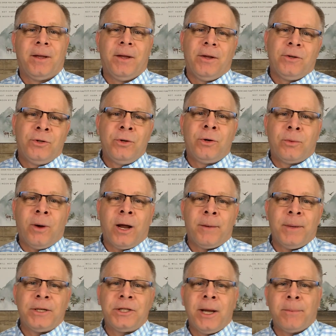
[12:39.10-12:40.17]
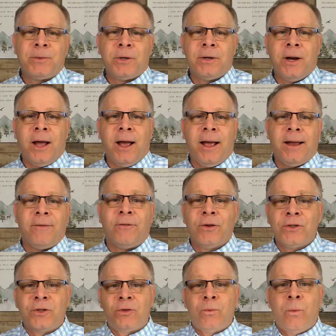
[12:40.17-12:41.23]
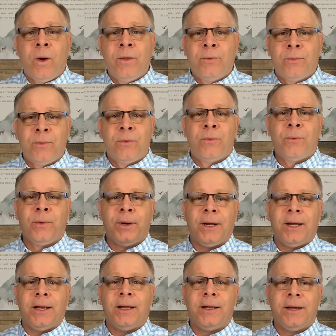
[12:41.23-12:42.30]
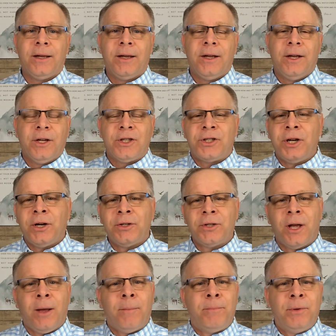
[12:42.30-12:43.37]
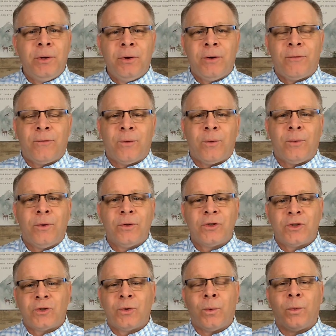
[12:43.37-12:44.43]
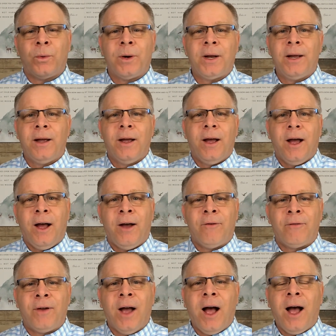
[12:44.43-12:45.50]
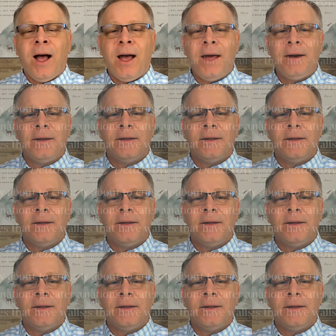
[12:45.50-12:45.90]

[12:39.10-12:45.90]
Deuteronomy chapter 9, verses 1 through 3, shares a beautiful story of God